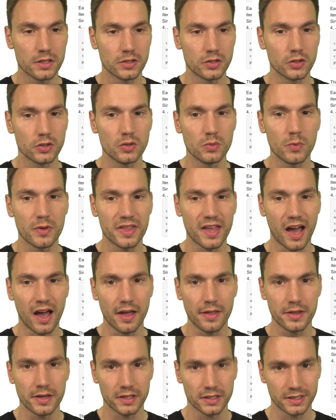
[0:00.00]
to do with
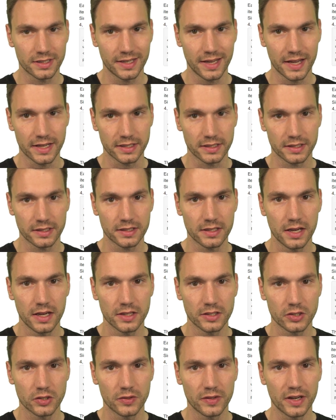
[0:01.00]
other tests?
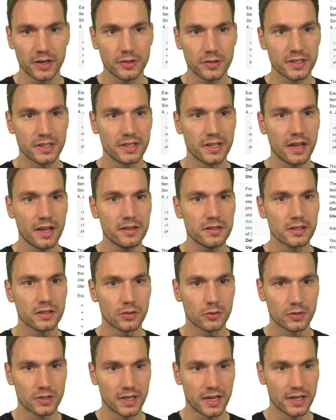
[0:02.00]
So there's another
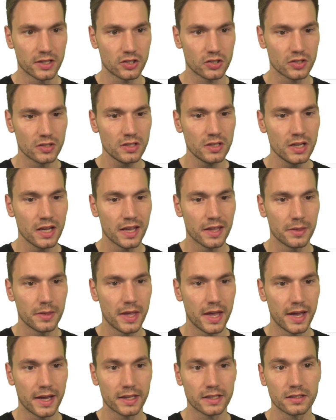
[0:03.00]
notation
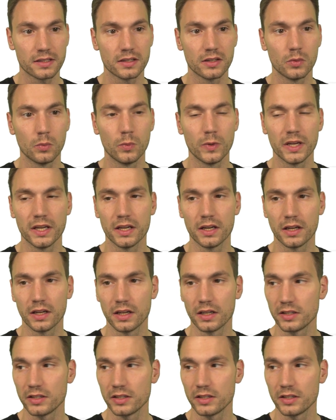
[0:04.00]
that we